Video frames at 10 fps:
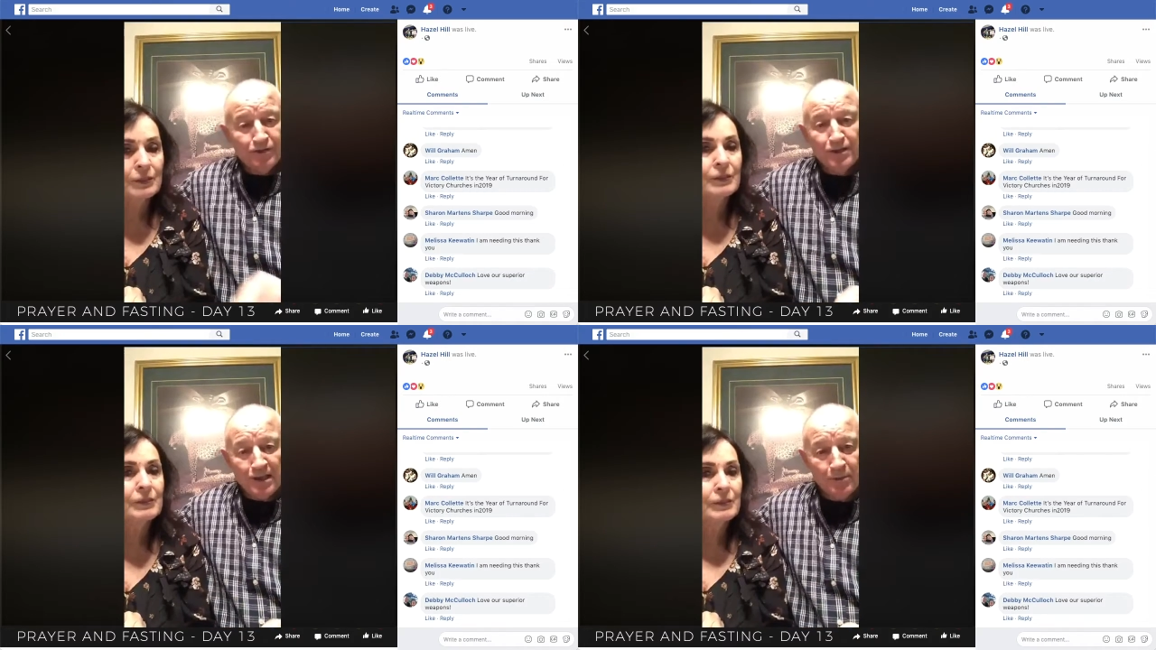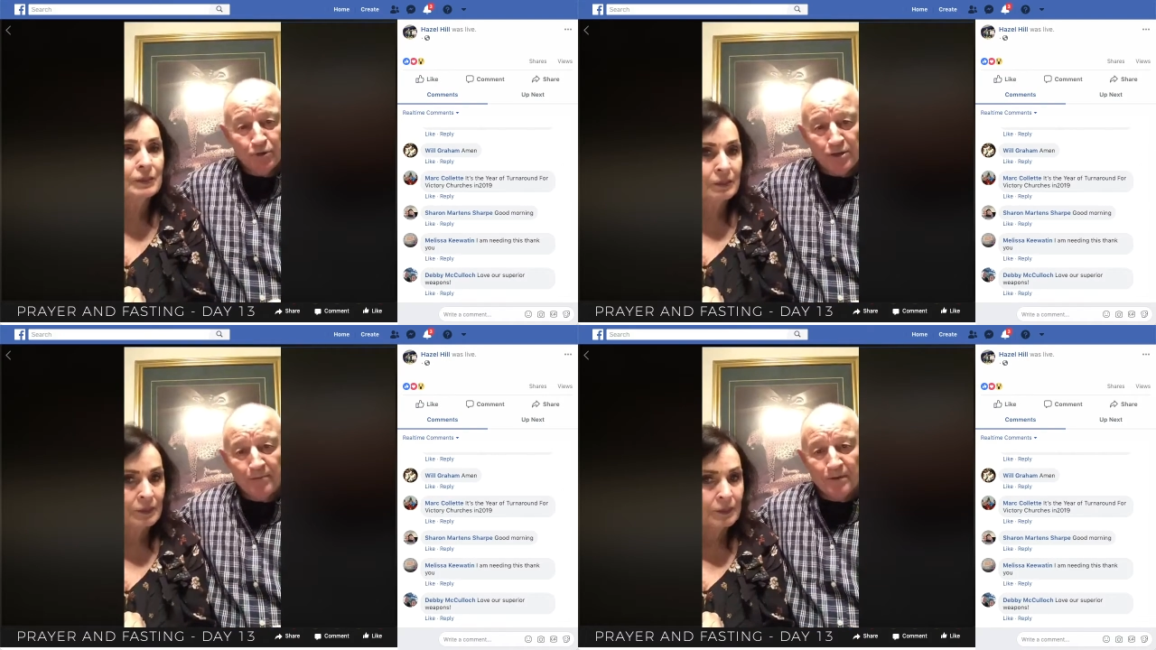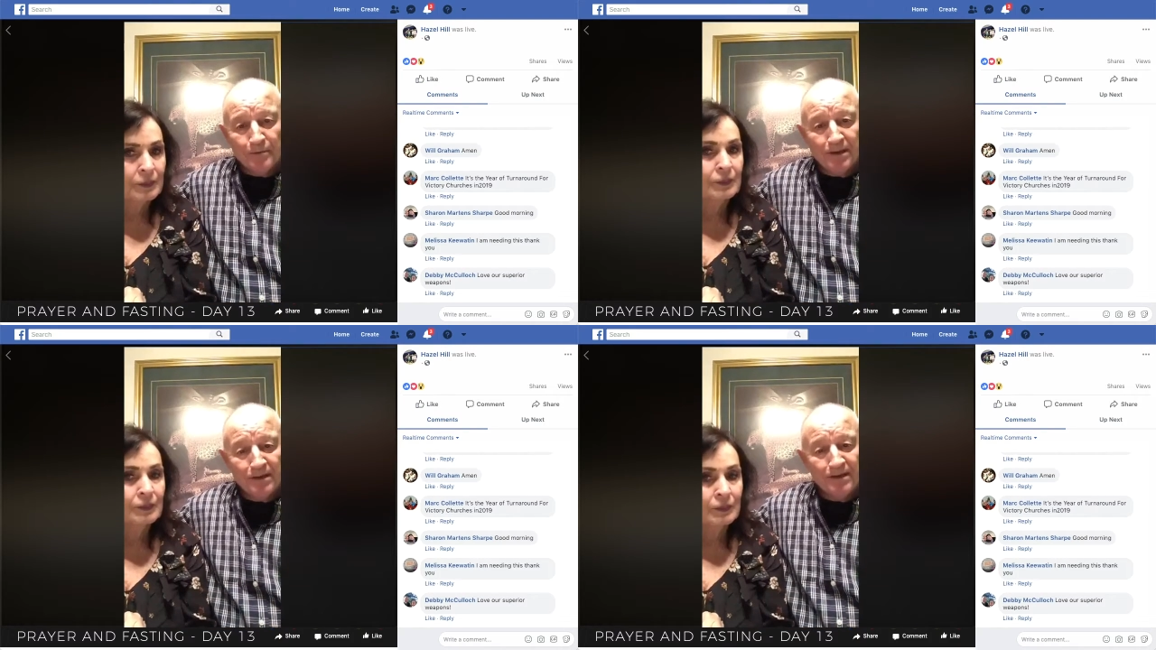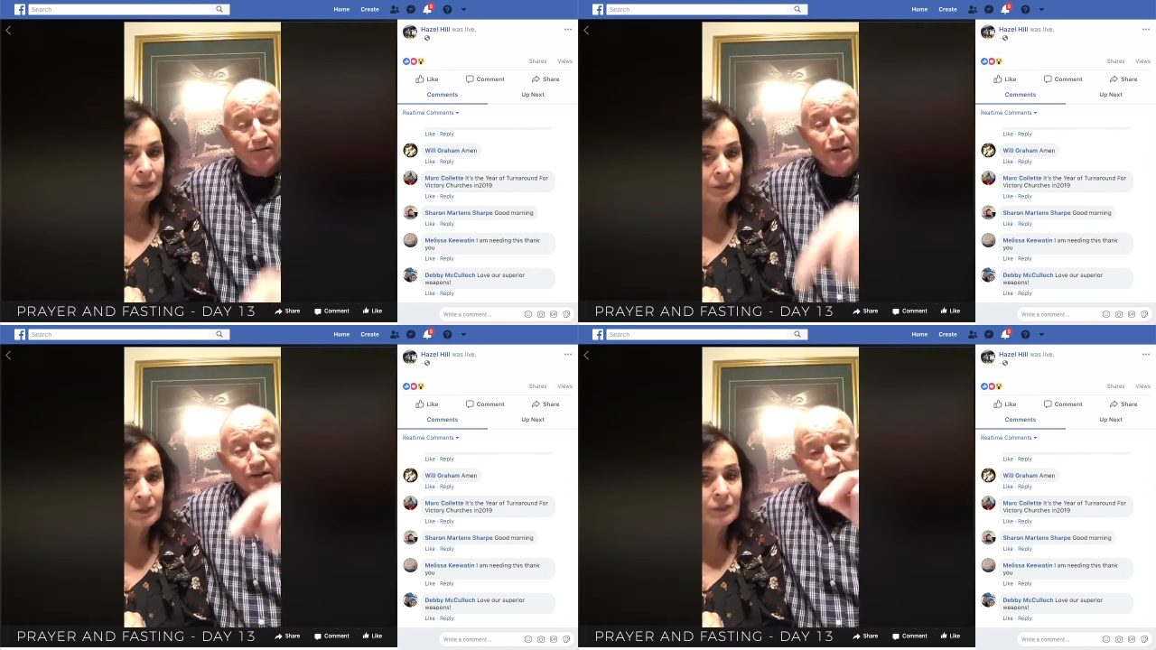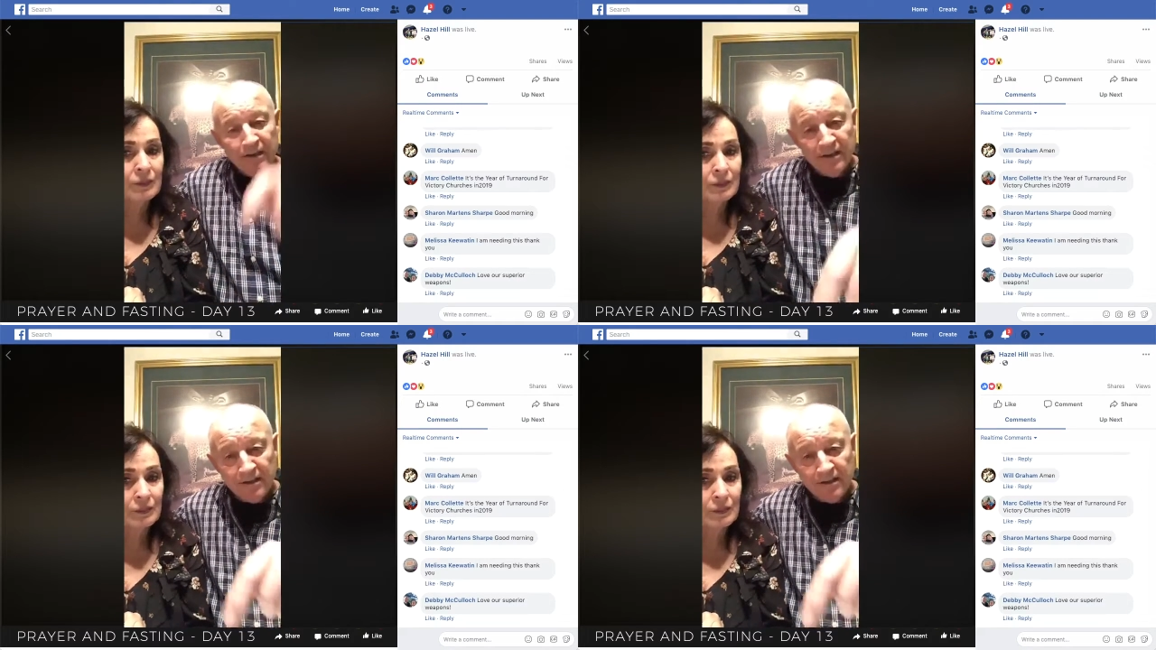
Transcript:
Speaker 1: Every time he was tempted by the devil, mm-hmm.